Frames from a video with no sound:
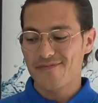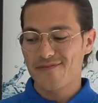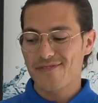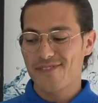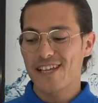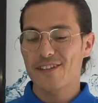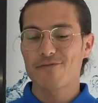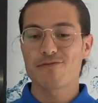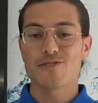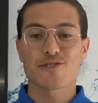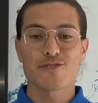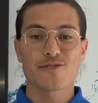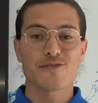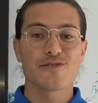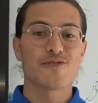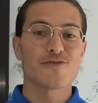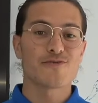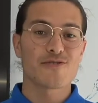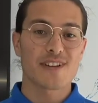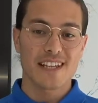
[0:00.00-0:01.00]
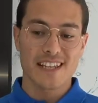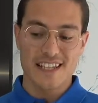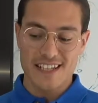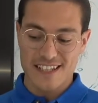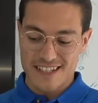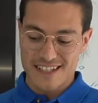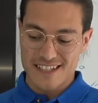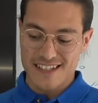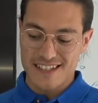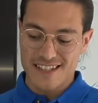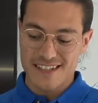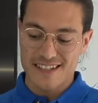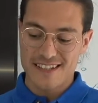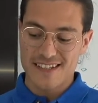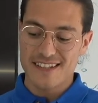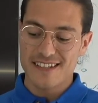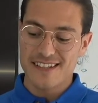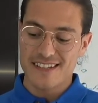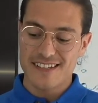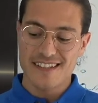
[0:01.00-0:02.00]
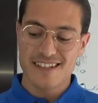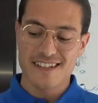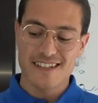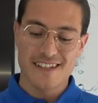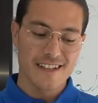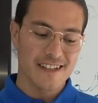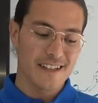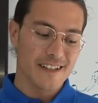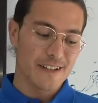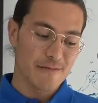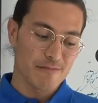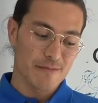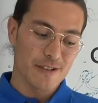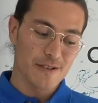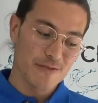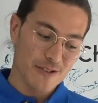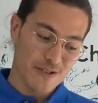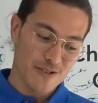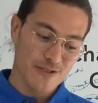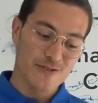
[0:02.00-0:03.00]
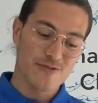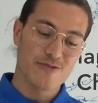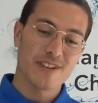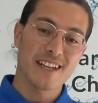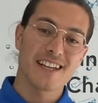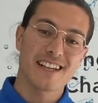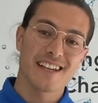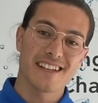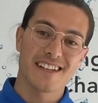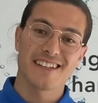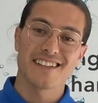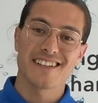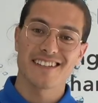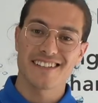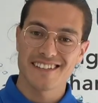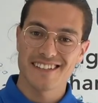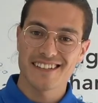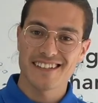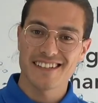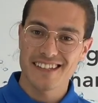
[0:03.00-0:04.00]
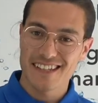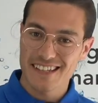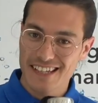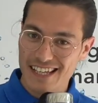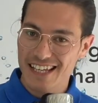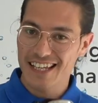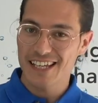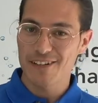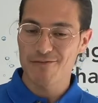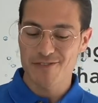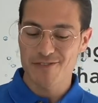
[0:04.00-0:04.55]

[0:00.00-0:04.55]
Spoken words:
that we shouldn't drink this, but we should drink Kangen